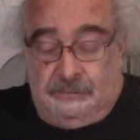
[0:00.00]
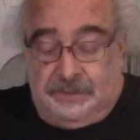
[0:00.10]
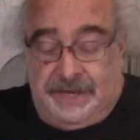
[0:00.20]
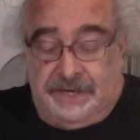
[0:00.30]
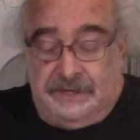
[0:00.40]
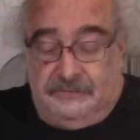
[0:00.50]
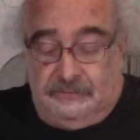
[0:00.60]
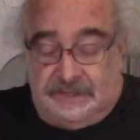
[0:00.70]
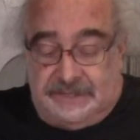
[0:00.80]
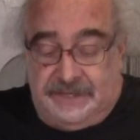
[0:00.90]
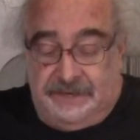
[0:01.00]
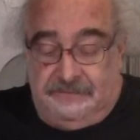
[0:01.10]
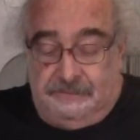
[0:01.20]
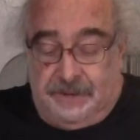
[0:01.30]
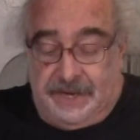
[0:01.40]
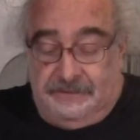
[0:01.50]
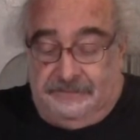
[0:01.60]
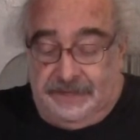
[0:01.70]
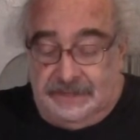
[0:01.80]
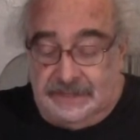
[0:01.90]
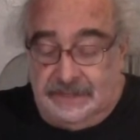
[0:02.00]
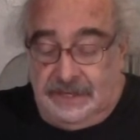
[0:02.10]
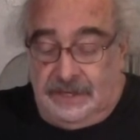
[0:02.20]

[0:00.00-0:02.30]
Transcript: plaintiff received benefits